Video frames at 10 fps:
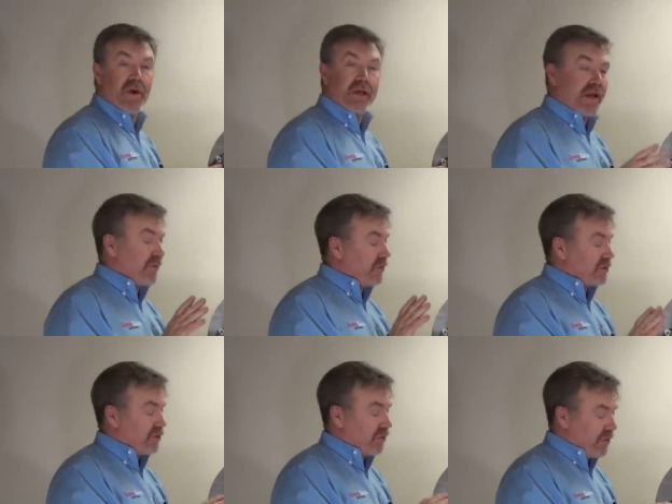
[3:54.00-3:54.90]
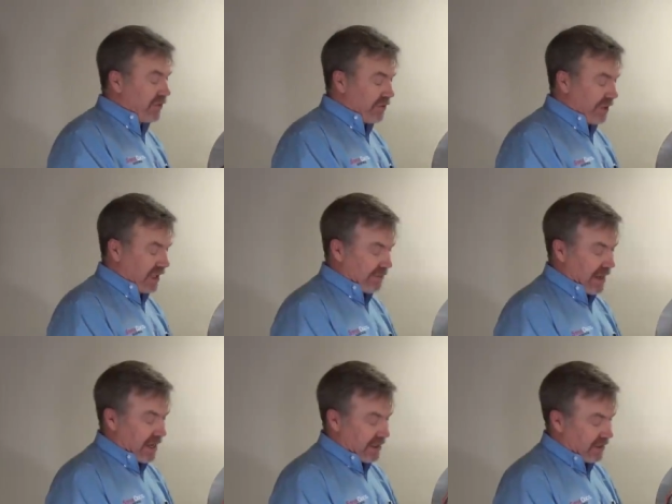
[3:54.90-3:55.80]
Okay, to remove the belly
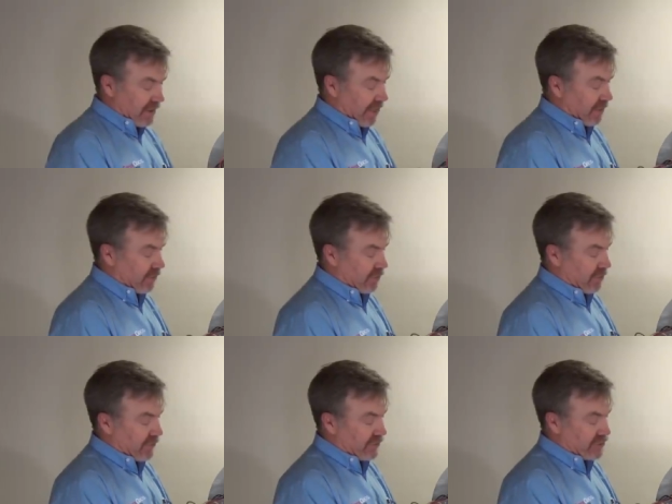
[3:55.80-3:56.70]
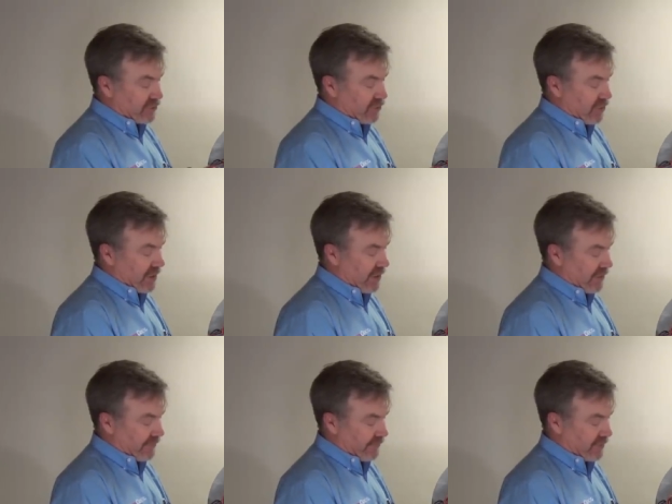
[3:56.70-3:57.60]
band, we remove the screw
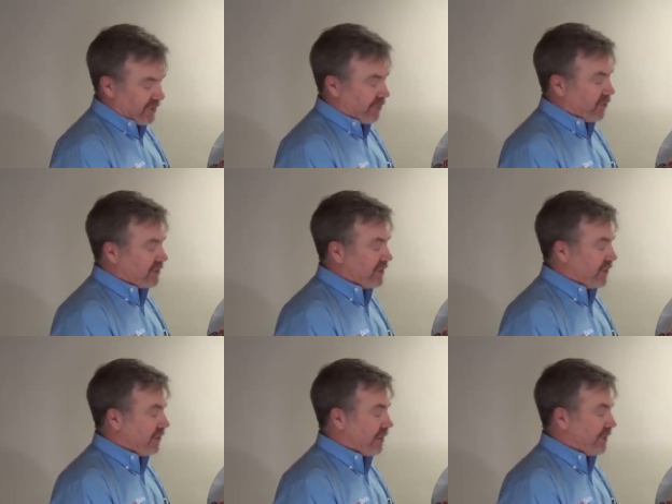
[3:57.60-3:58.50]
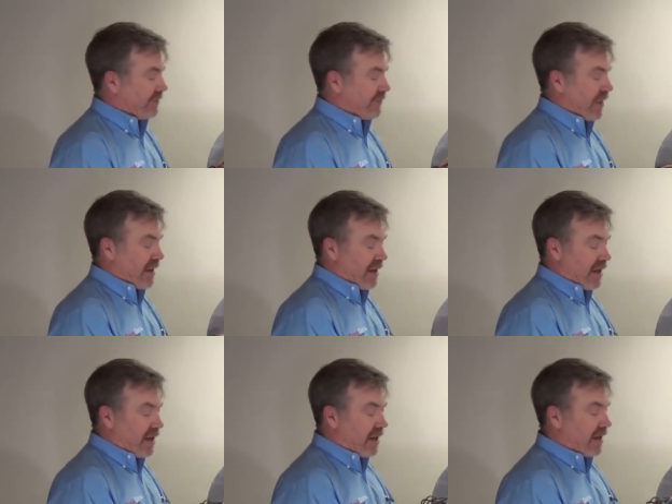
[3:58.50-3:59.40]
here, the bolt here, I mean.
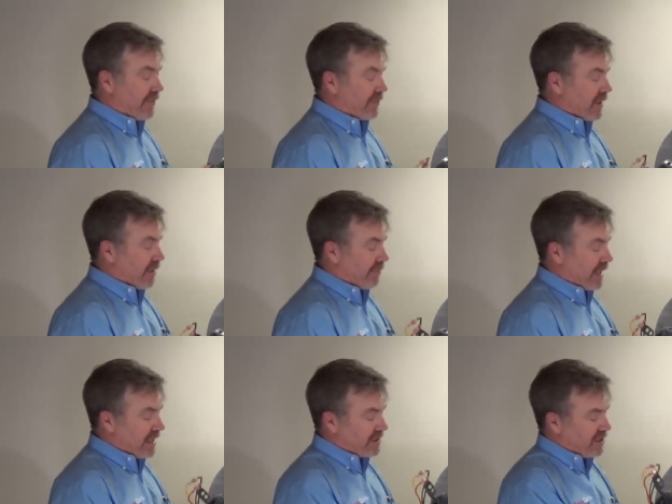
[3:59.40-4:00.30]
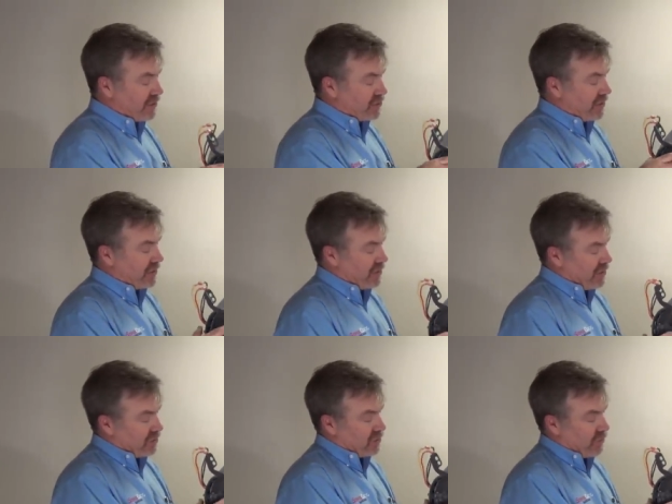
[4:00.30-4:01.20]
Um, pay attention
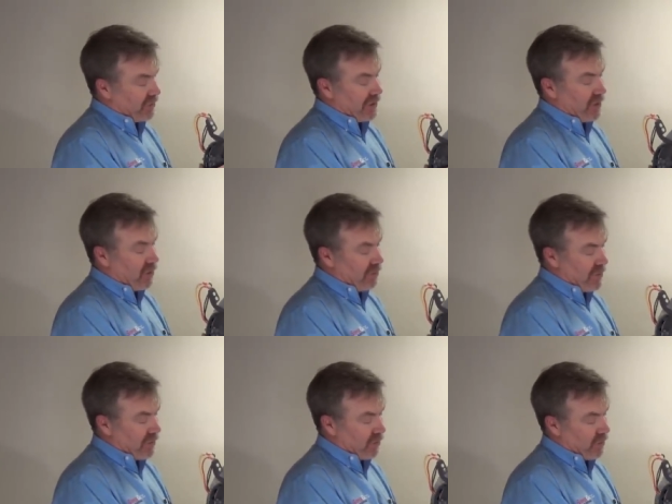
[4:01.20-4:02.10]
to where the old motor